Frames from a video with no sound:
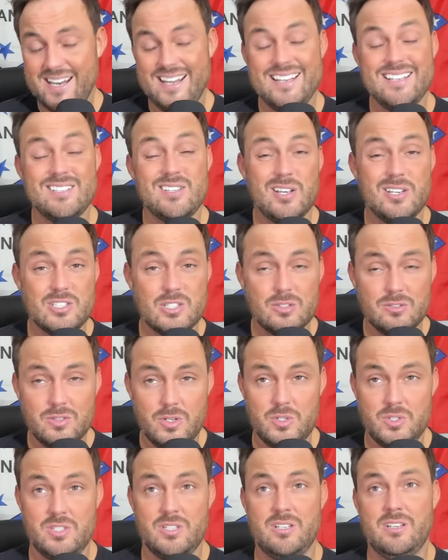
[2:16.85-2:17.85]
in
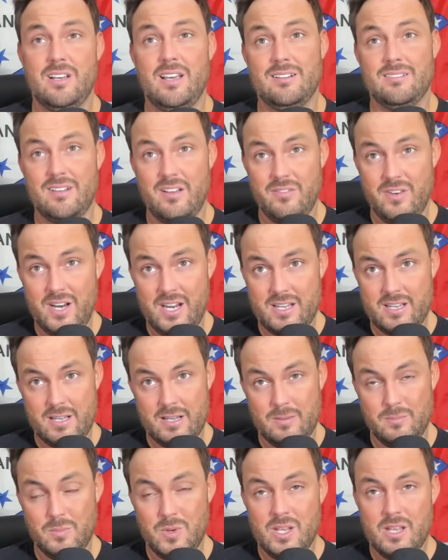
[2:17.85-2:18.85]
Tuscaloosa at 11
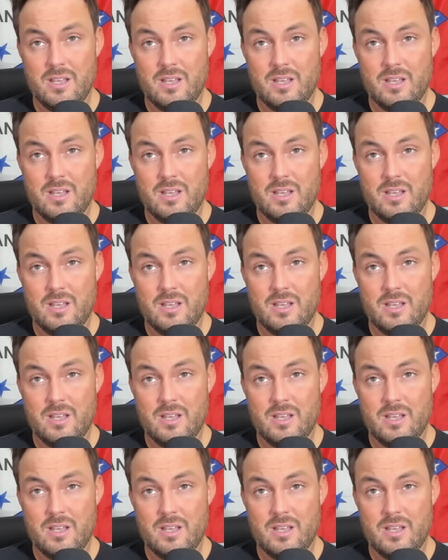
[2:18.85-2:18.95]
a.m.